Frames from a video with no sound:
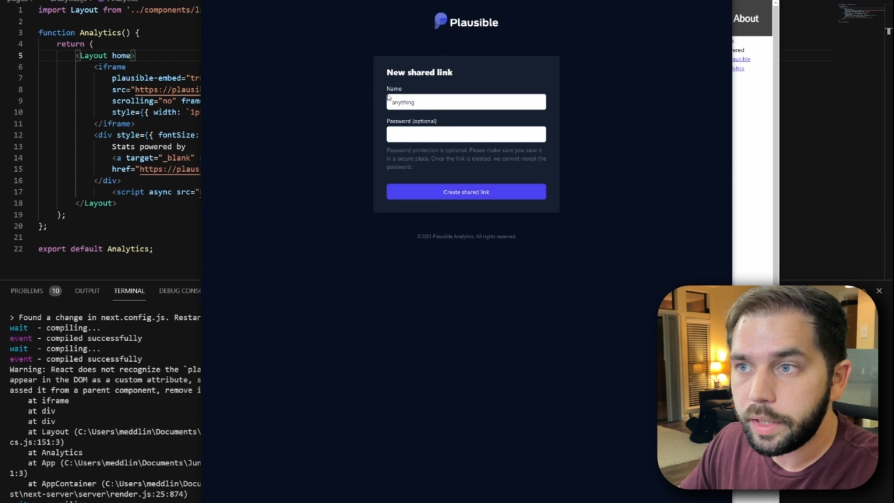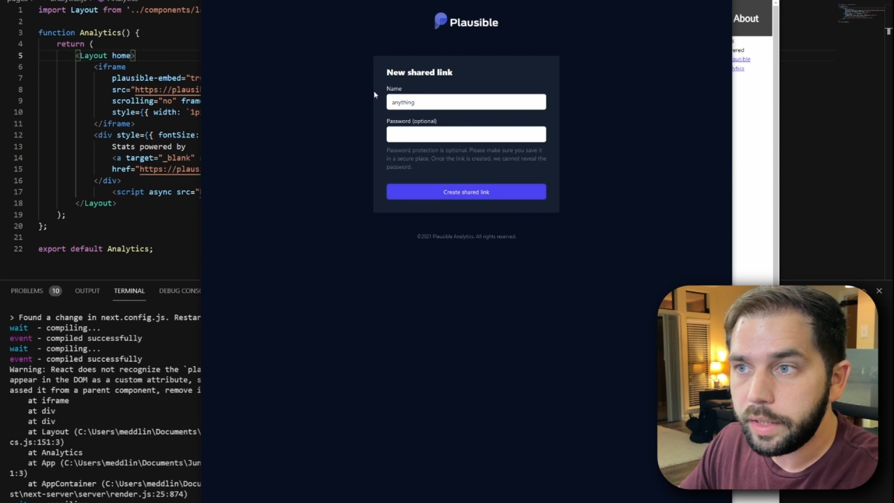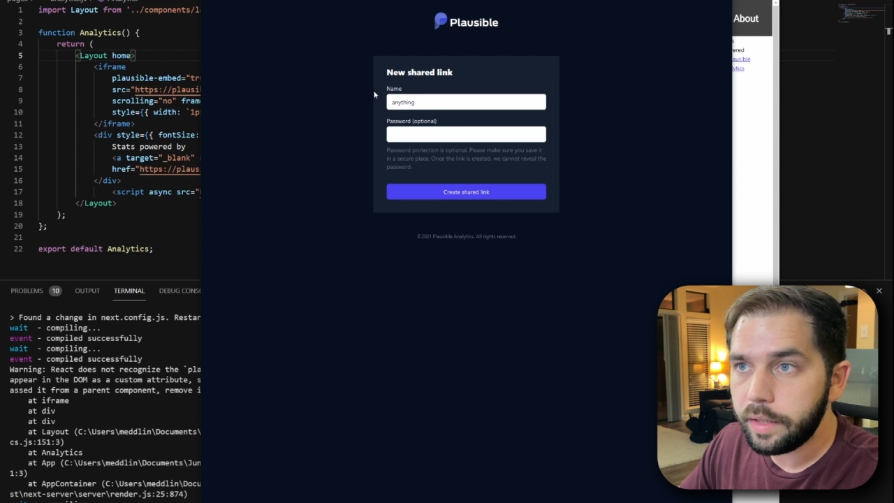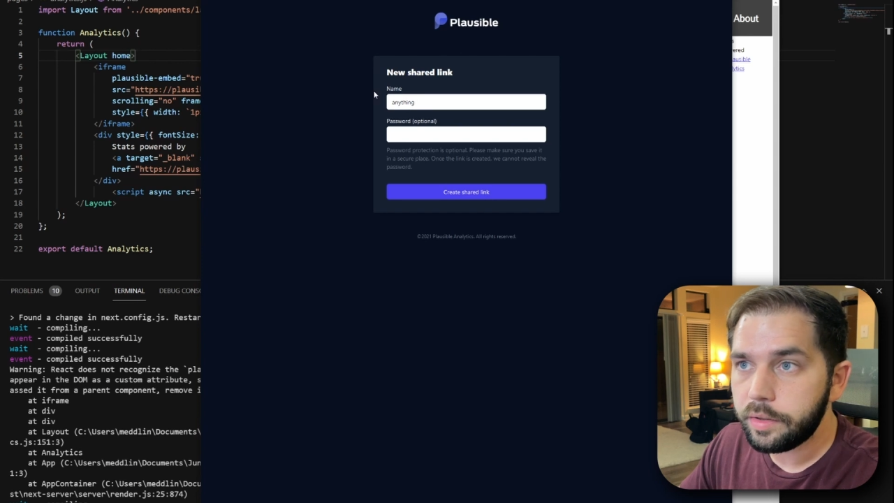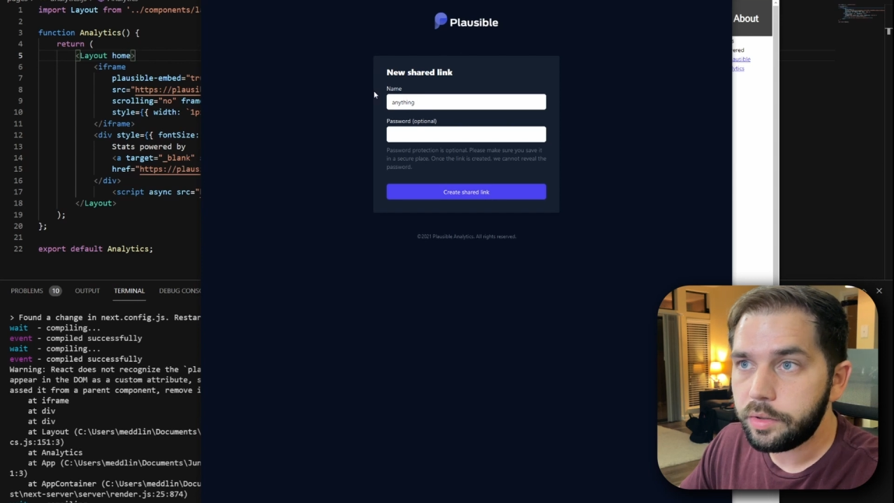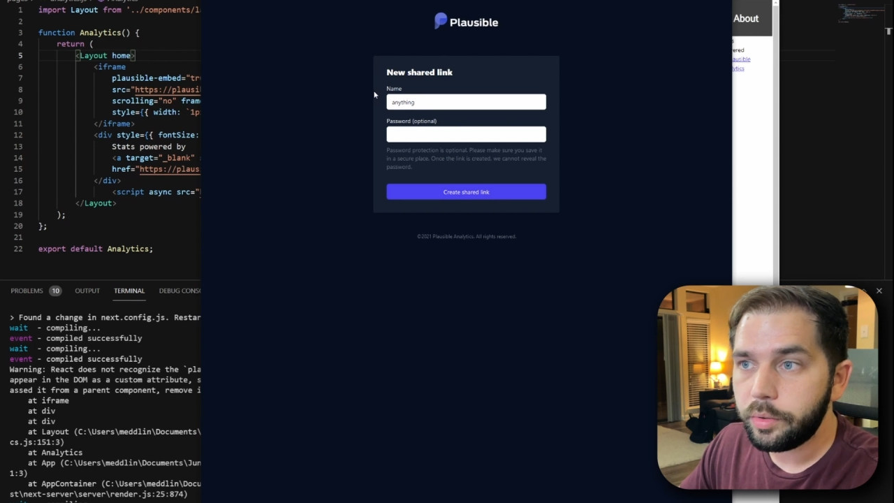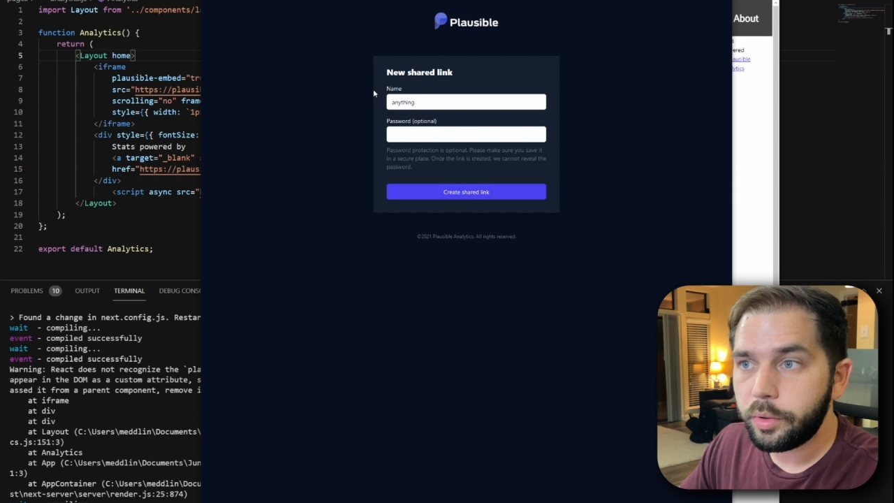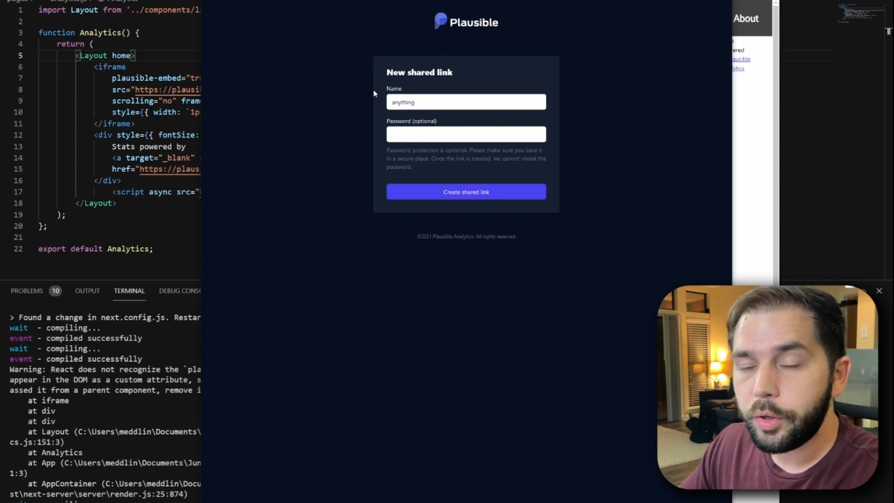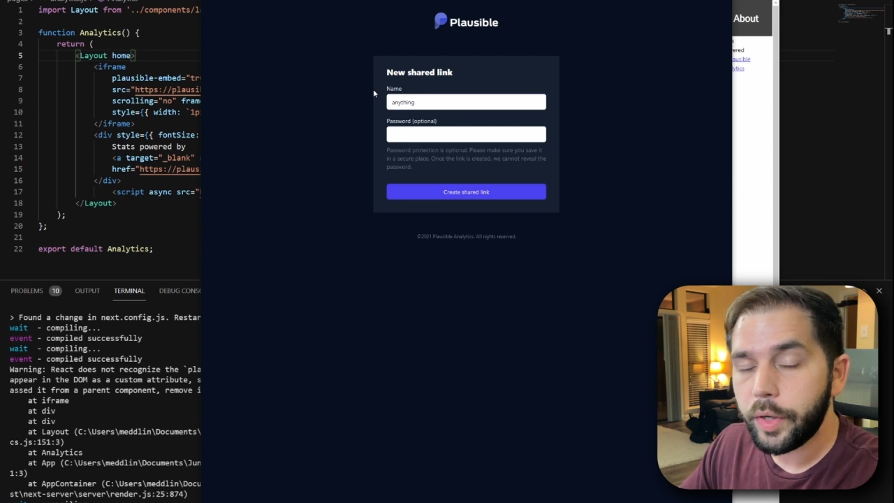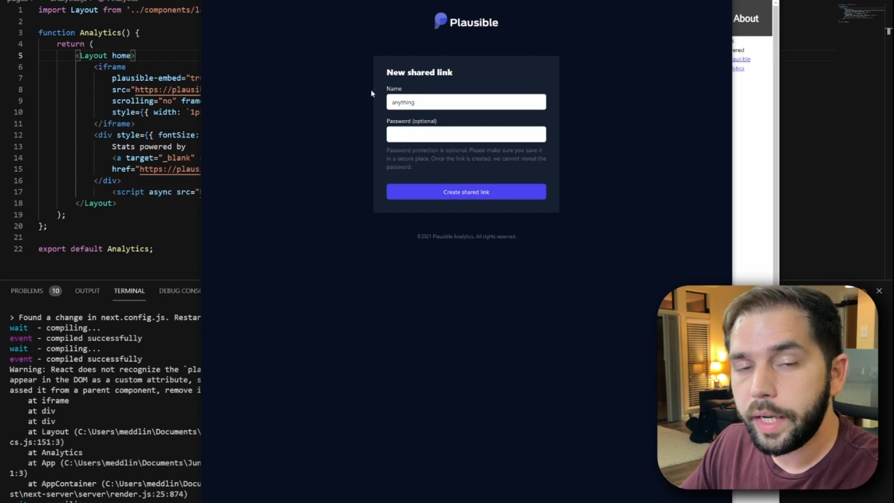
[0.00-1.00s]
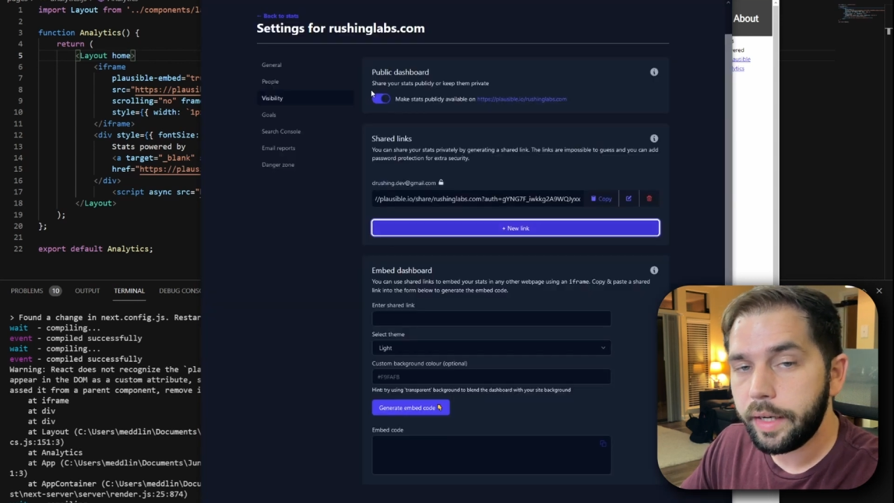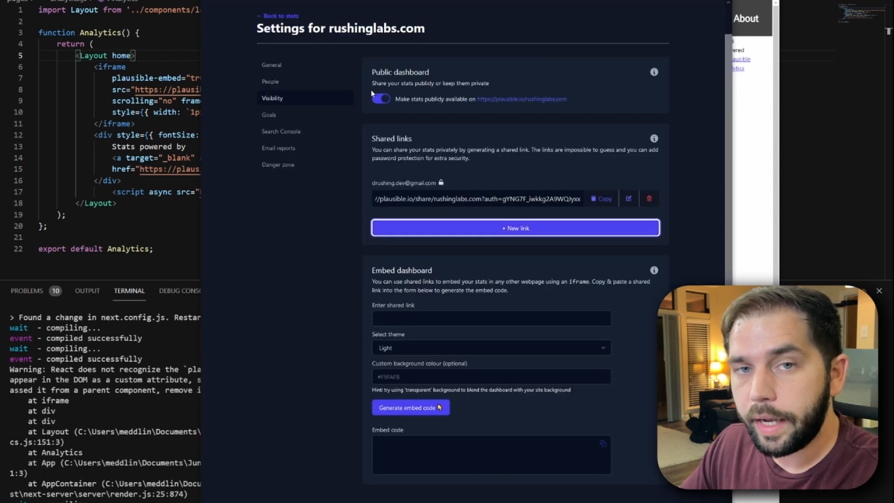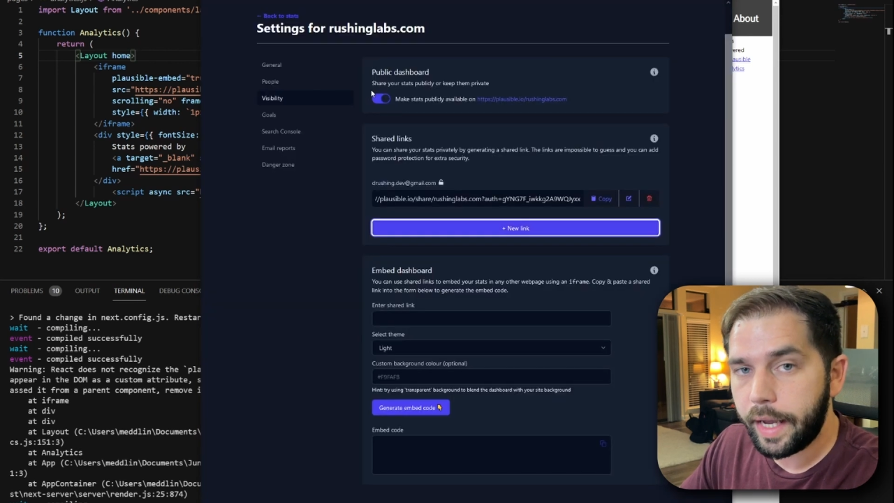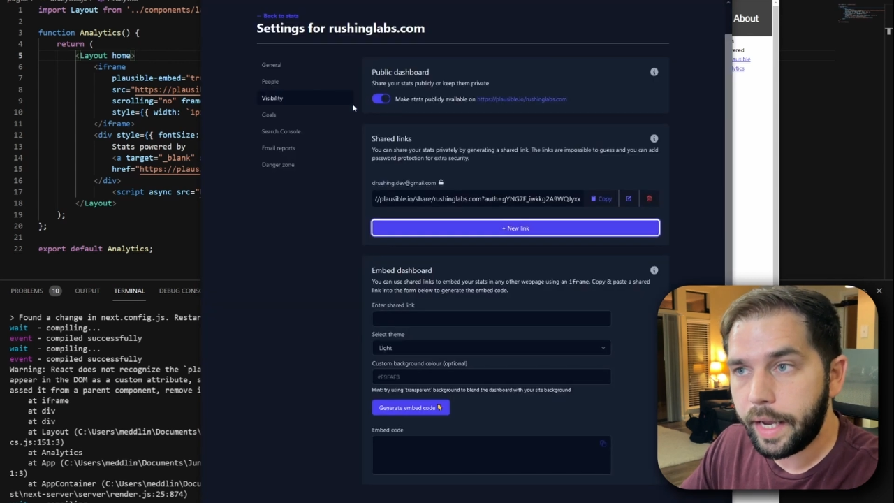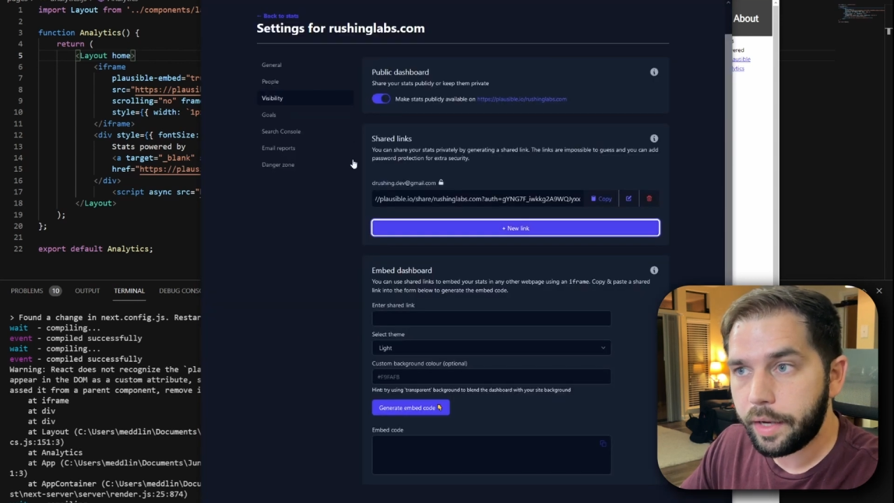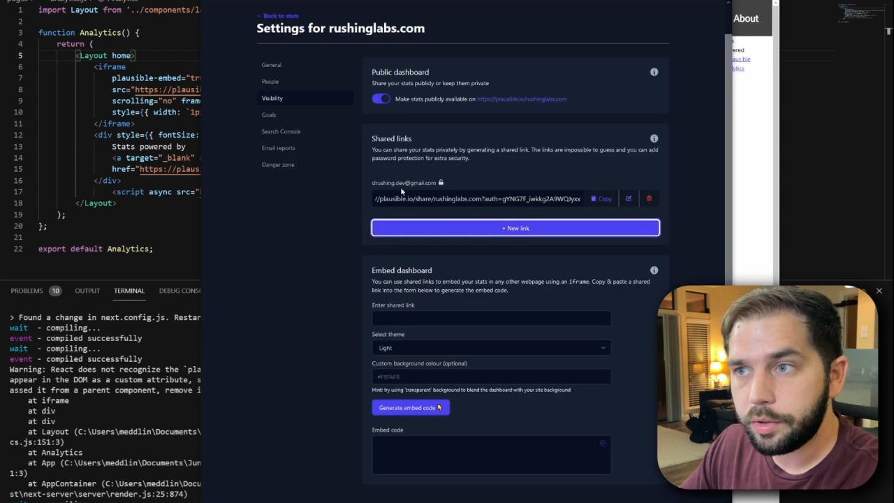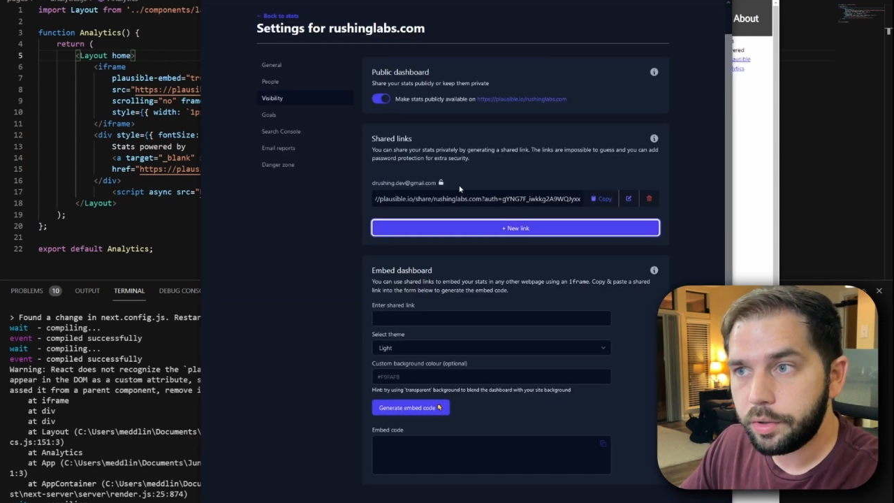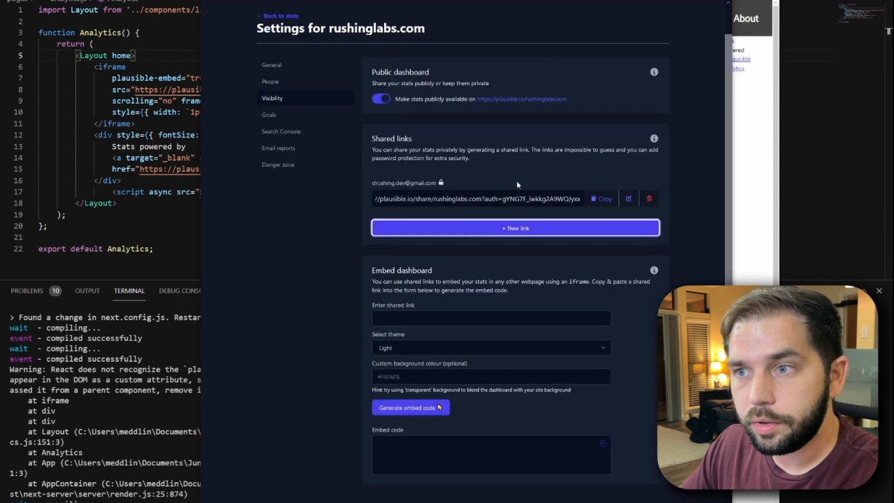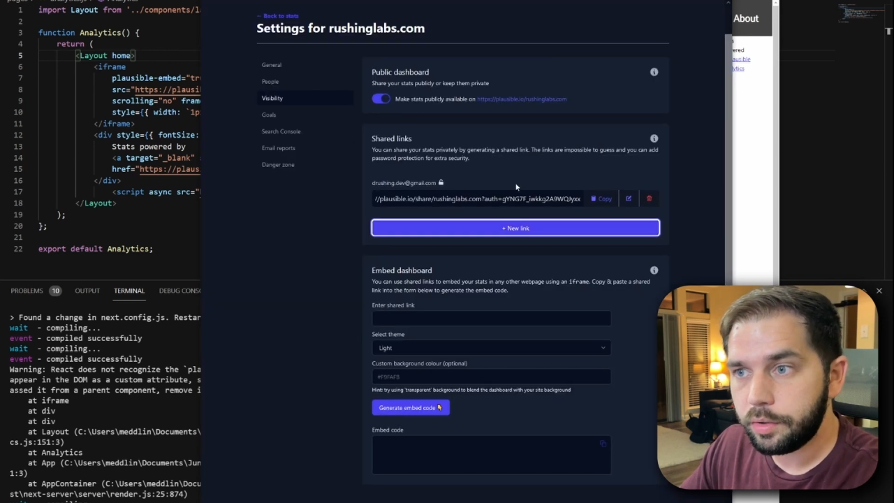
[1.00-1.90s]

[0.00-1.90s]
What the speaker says: this to create a hash